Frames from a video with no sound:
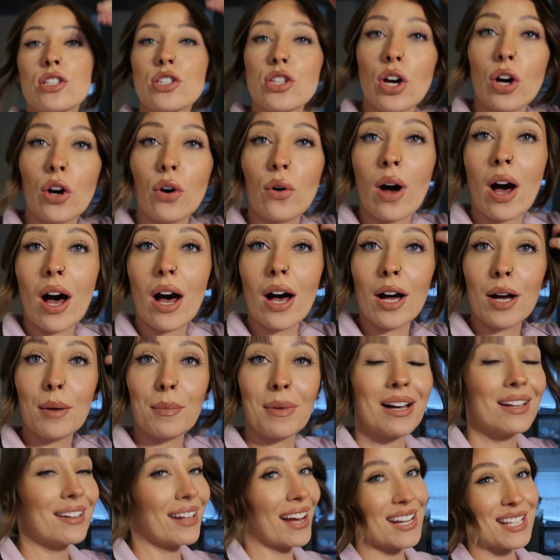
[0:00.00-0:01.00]
so
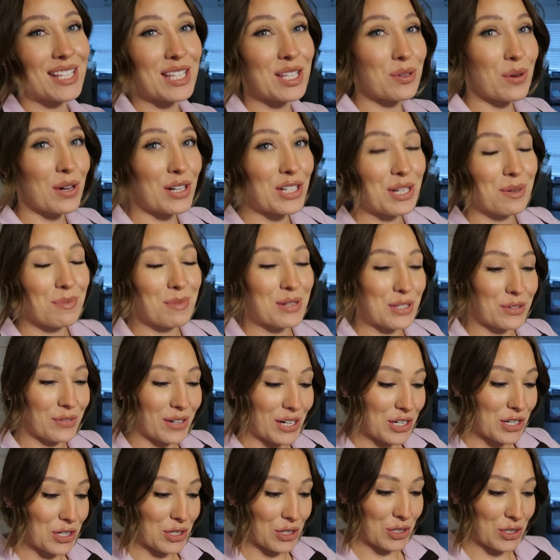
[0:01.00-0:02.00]
um, Elias is watching Miss
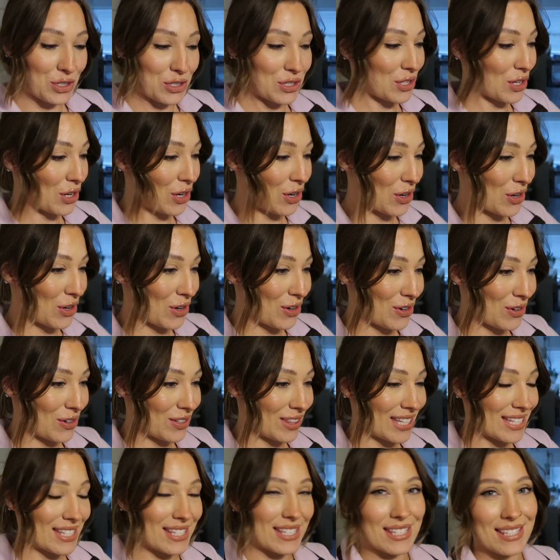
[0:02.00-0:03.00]
Rachel,
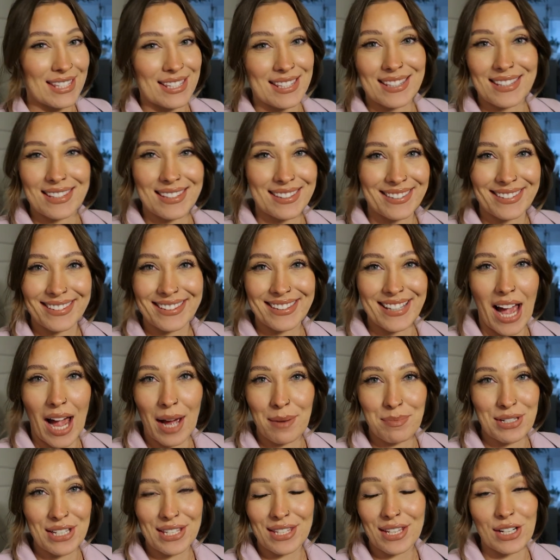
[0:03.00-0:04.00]
so this is,
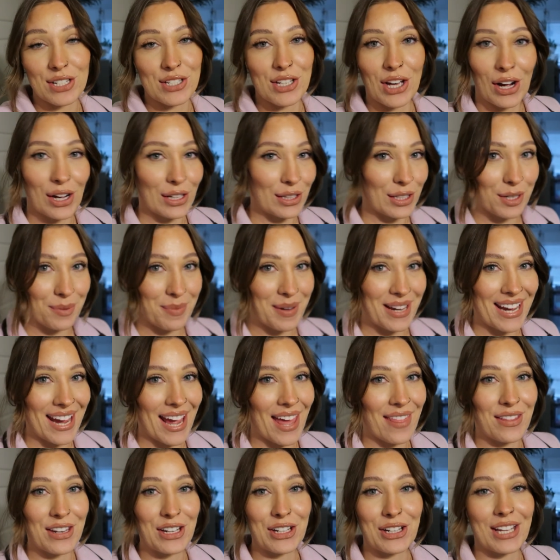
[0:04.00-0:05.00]
I'm just gonna talk a little bit
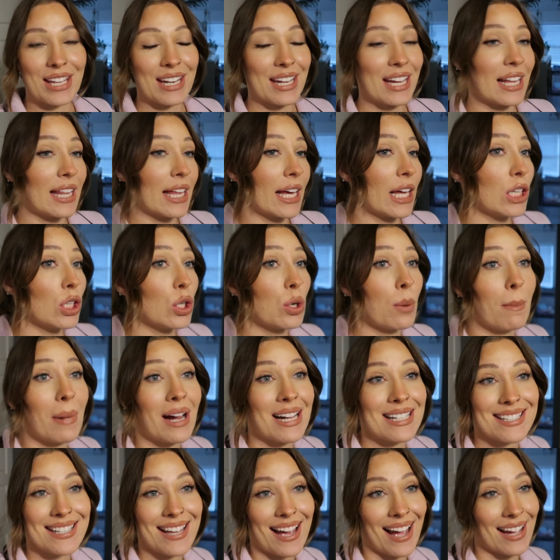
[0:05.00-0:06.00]
and then you're gonna get like a little
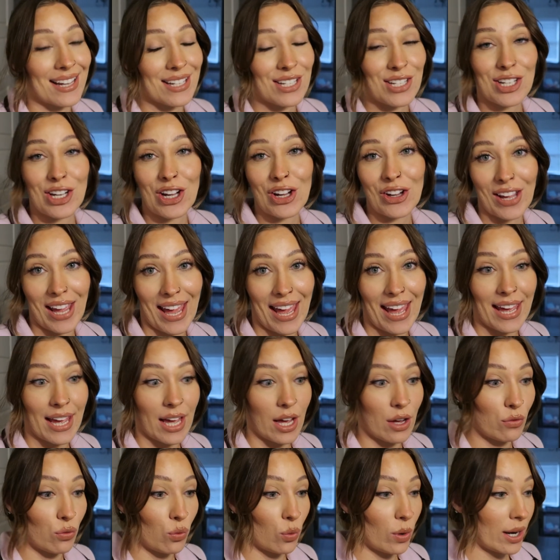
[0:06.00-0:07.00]
montage, okay,
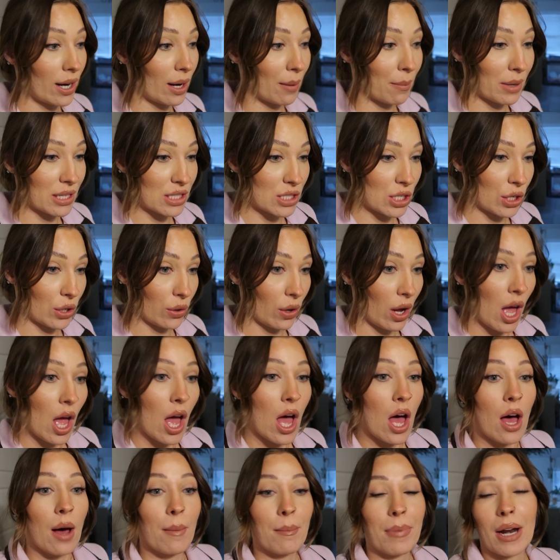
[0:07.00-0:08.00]
of what I'm about to do.
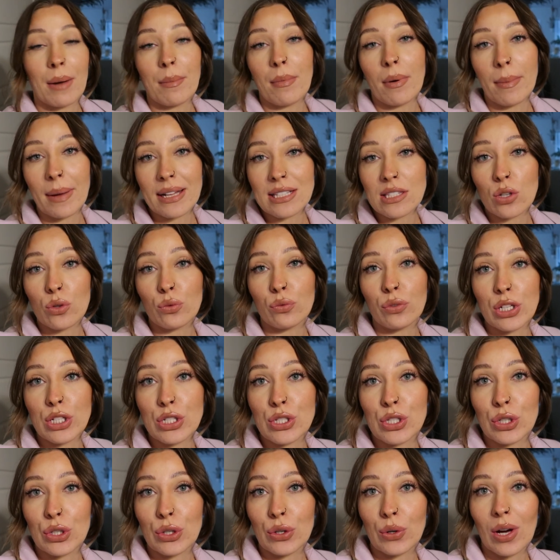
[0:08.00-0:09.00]
But I'm about to
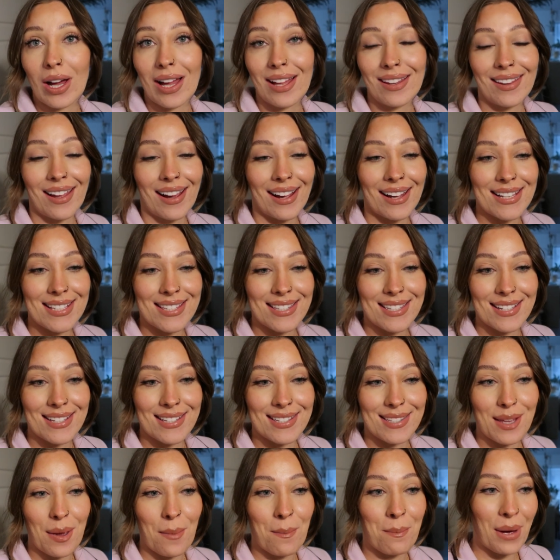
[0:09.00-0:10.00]
redo
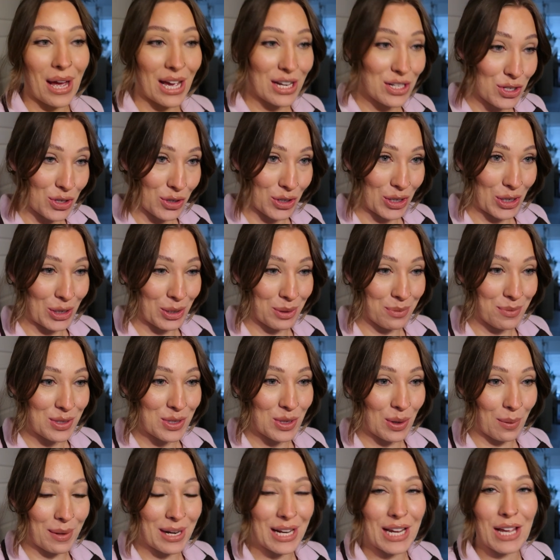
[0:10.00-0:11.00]
Elias's bedroom,
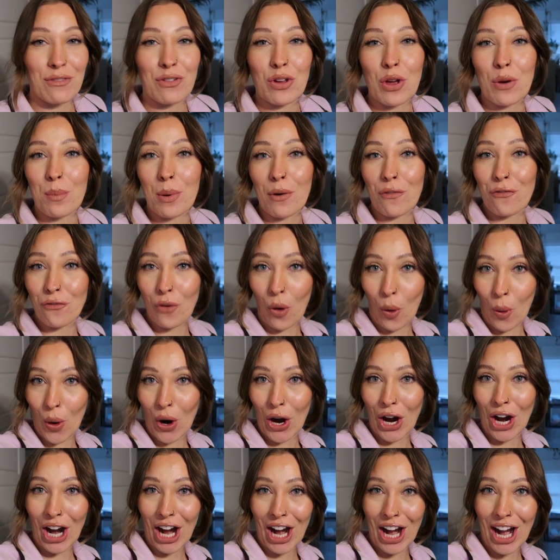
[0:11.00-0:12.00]
so I'm gonna give you a
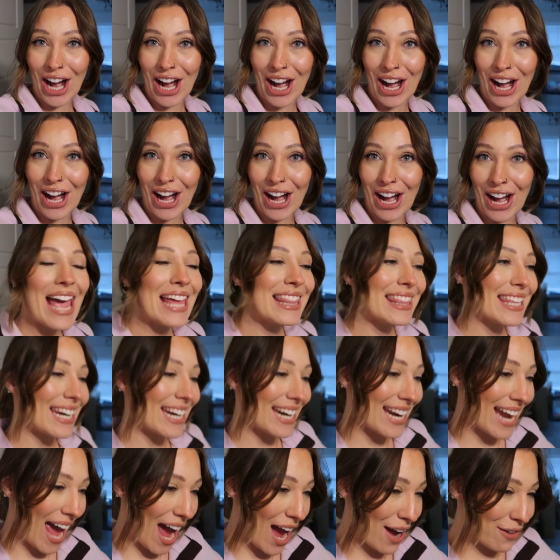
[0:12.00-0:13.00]
before and then
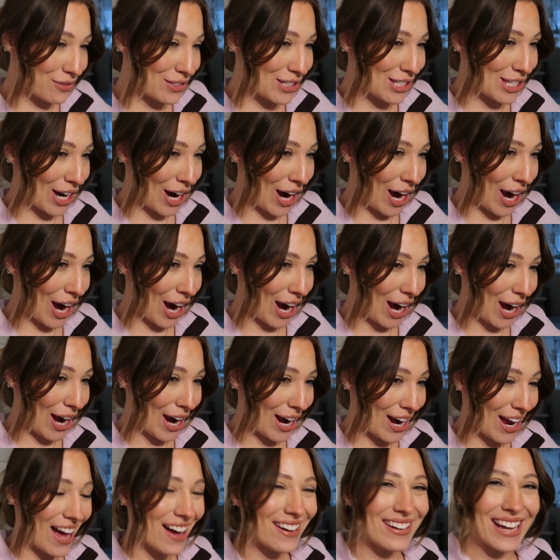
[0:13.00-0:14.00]
an after,
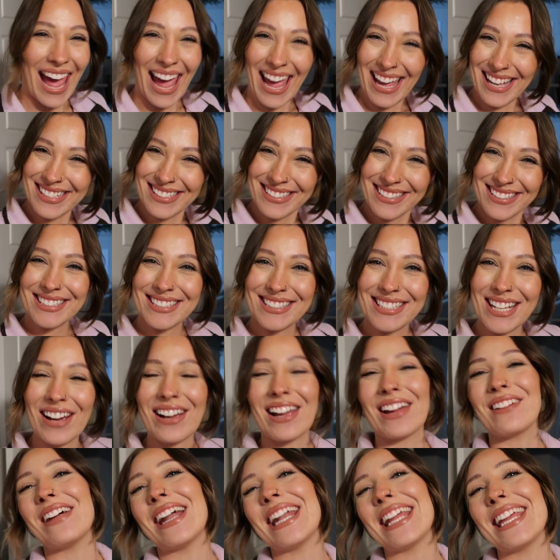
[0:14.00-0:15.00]
okay?
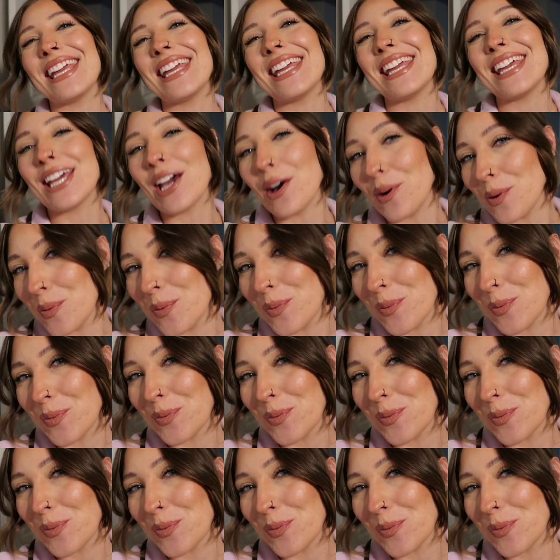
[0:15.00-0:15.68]
Okay, ready, go.